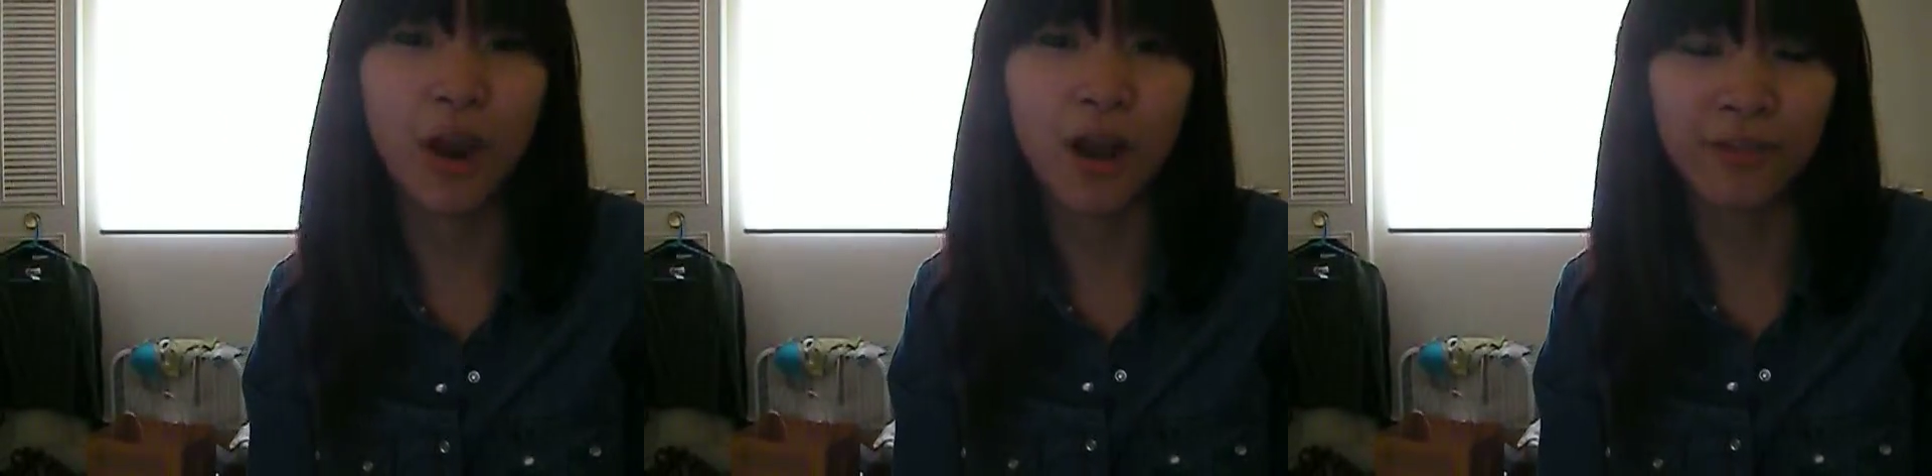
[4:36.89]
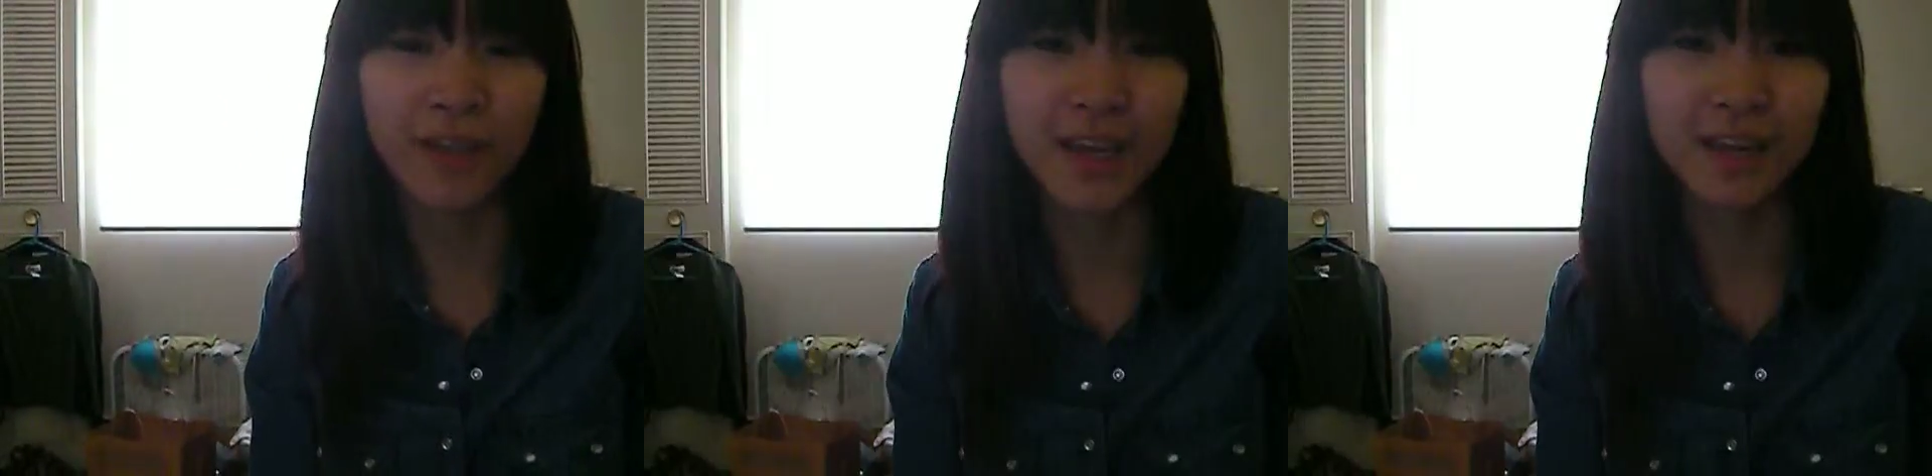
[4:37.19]
are
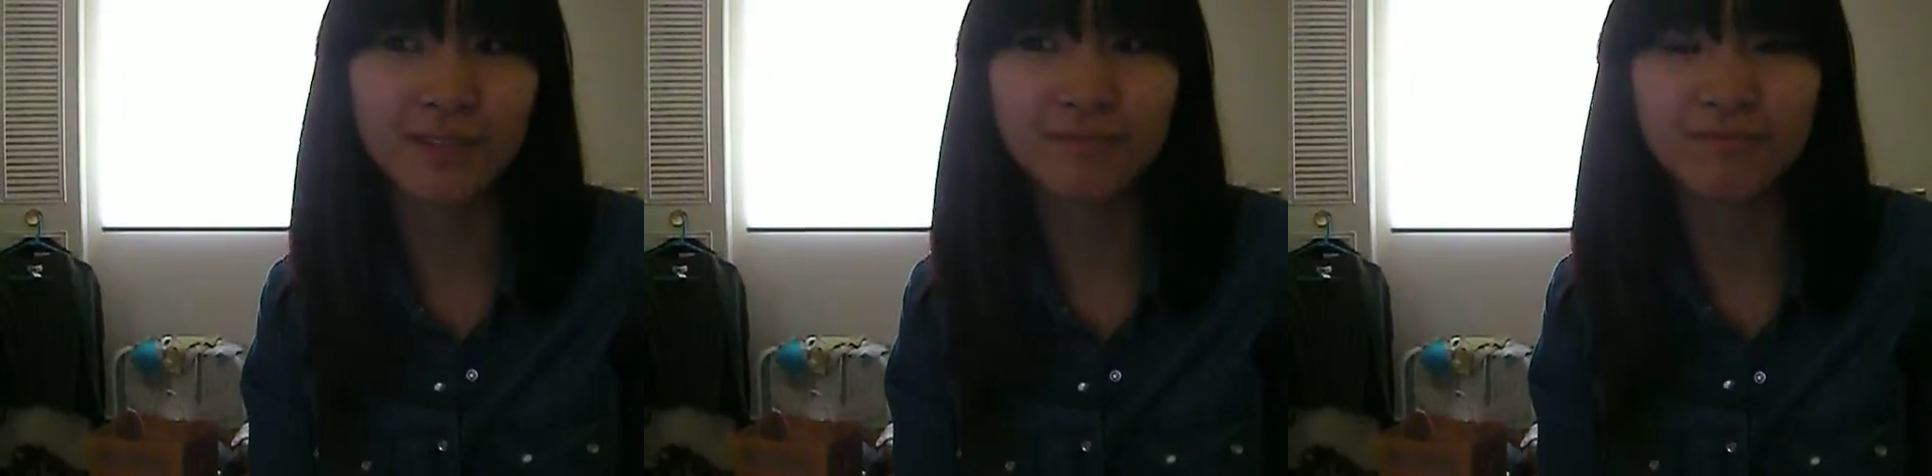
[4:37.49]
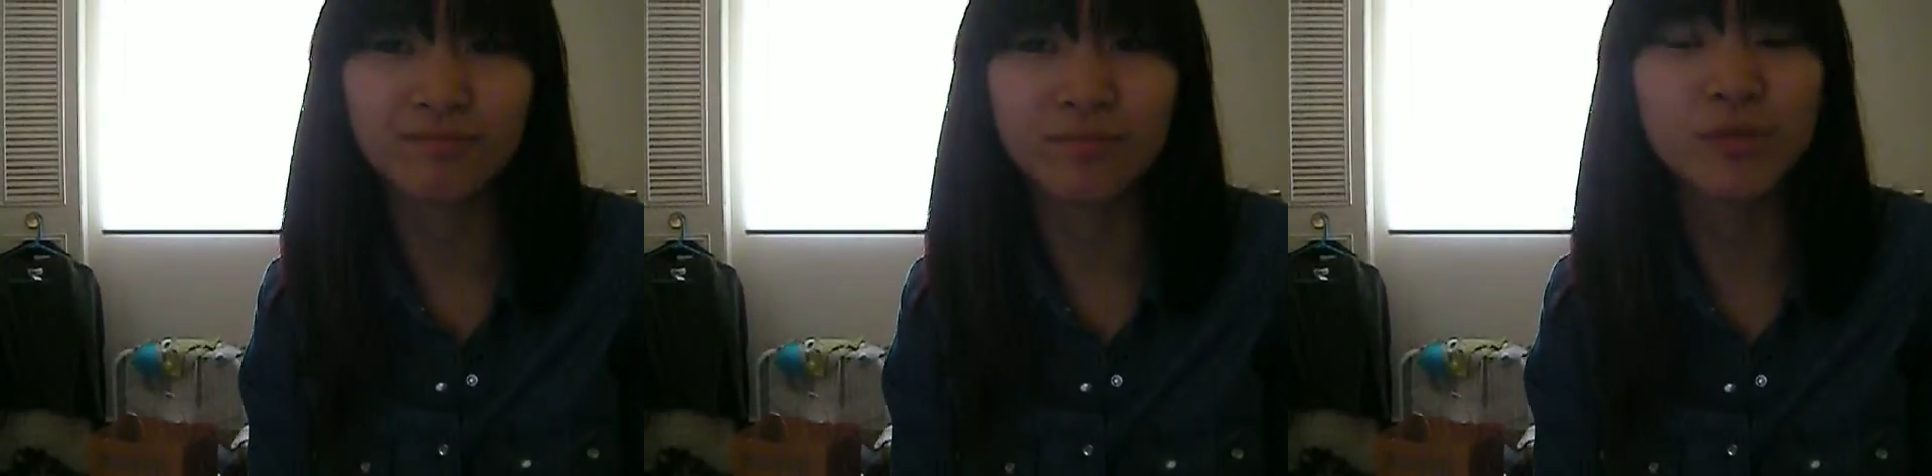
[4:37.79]
healthy,
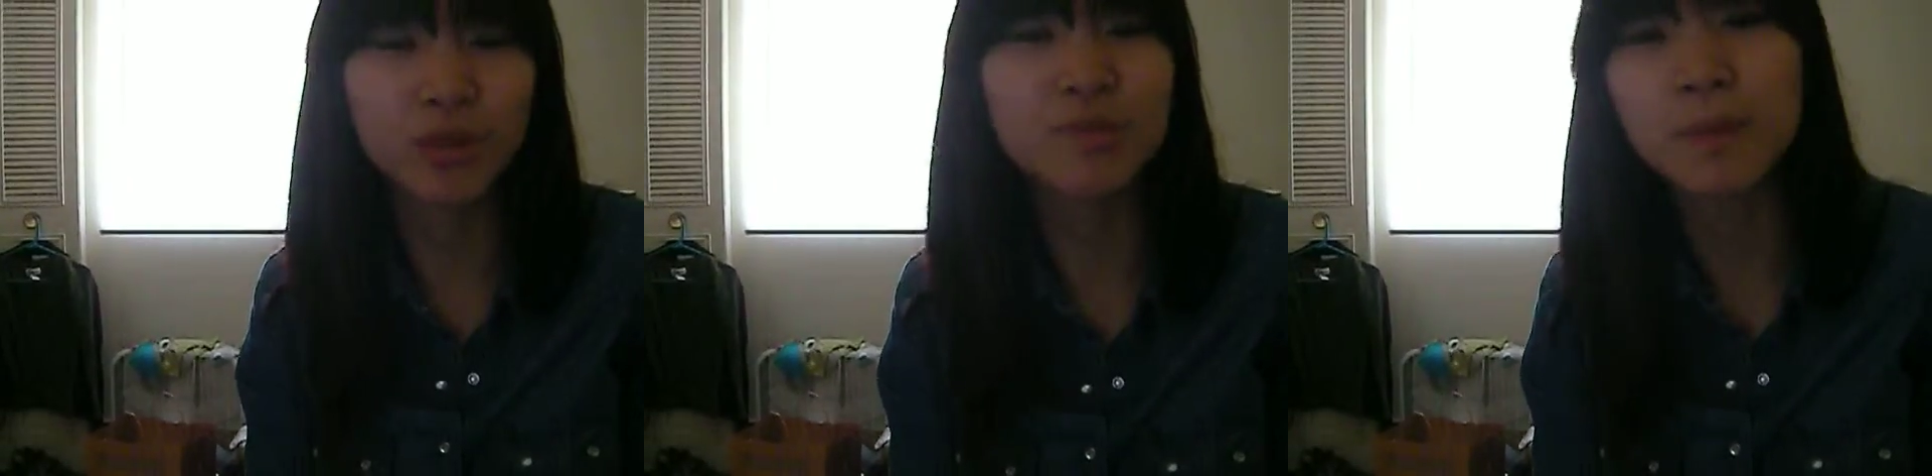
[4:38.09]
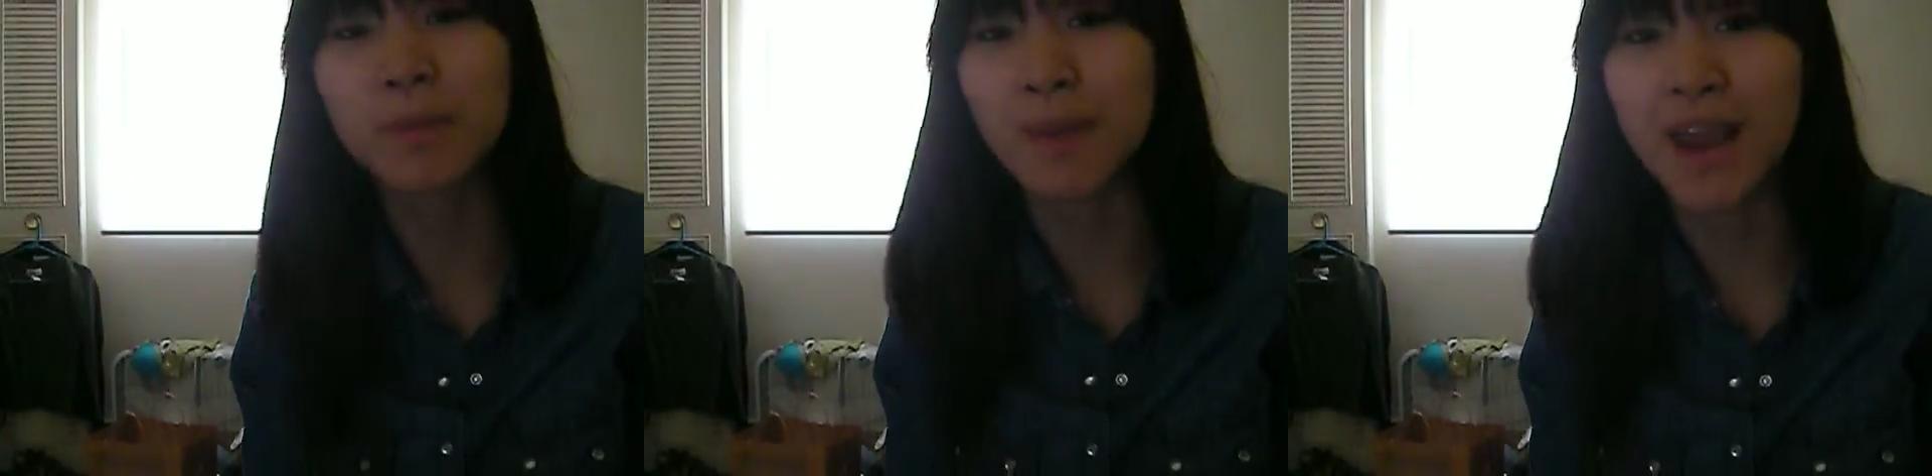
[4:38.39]
those
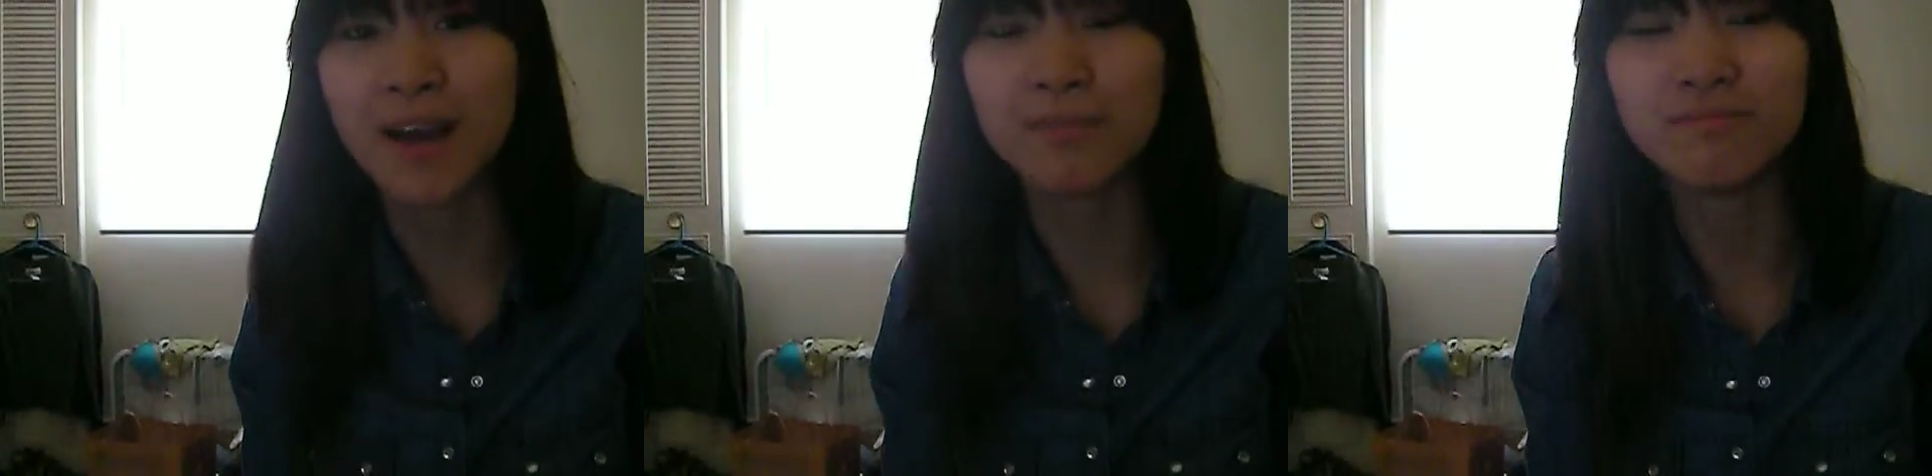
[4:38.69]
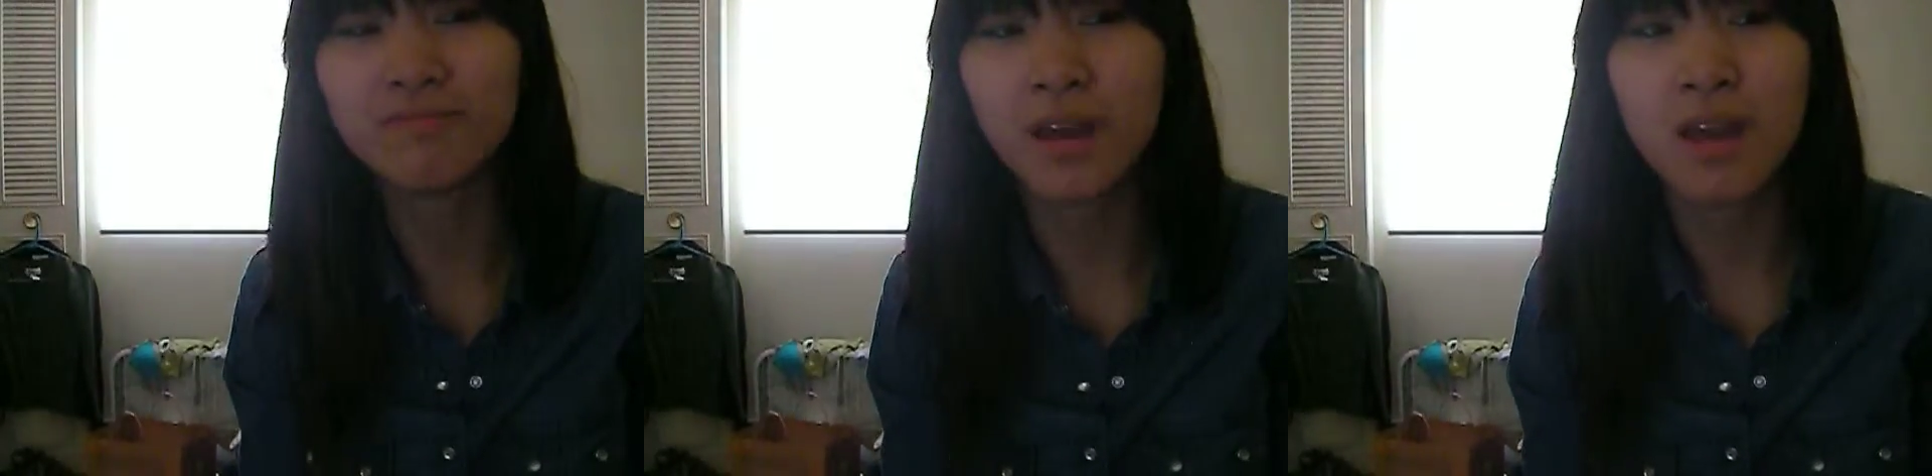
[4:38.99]
people pay
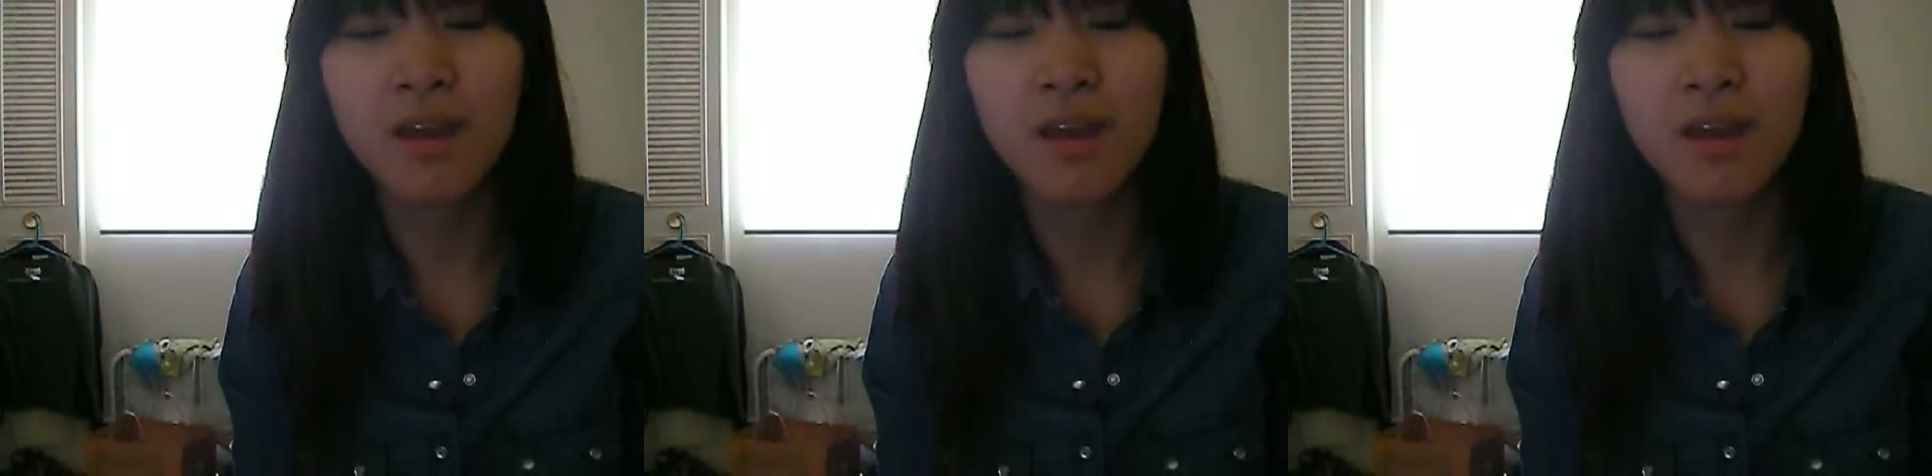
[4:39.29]
them.